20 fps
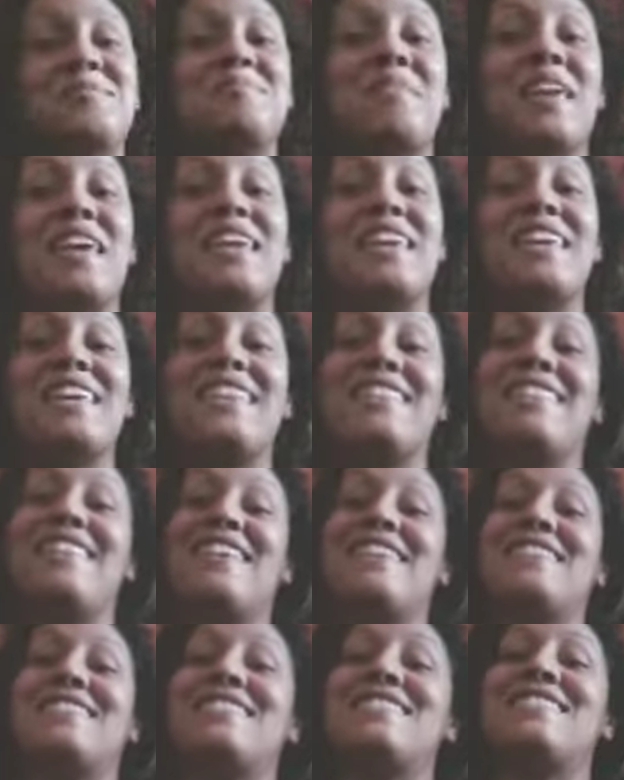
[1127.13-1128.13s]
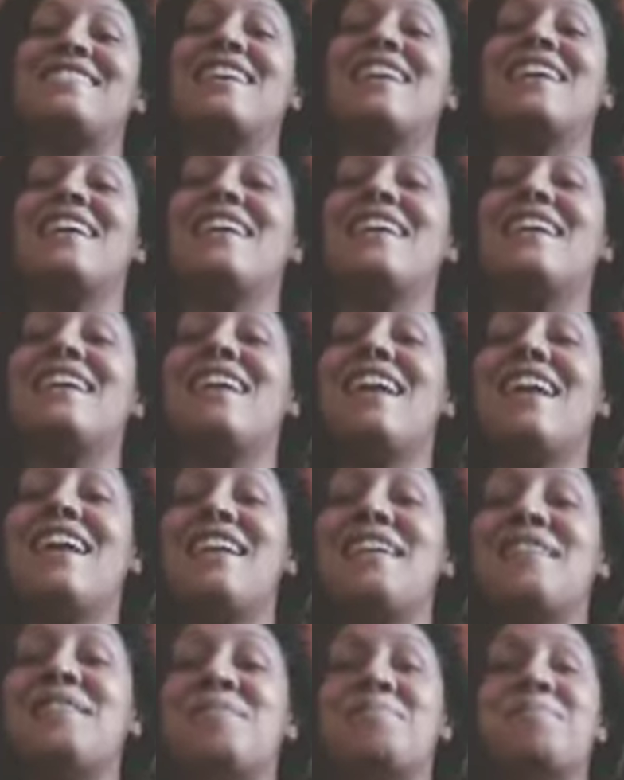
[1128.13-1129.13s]
make this
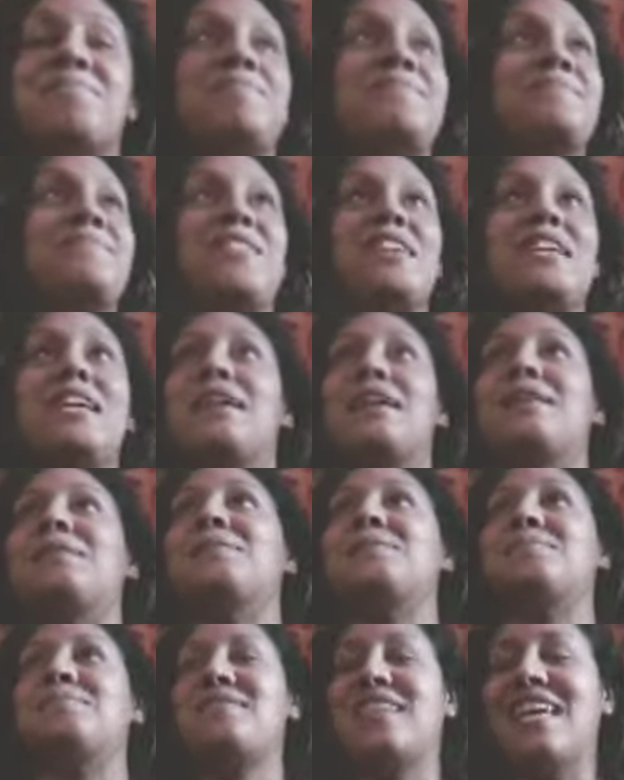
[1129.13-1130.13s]
video.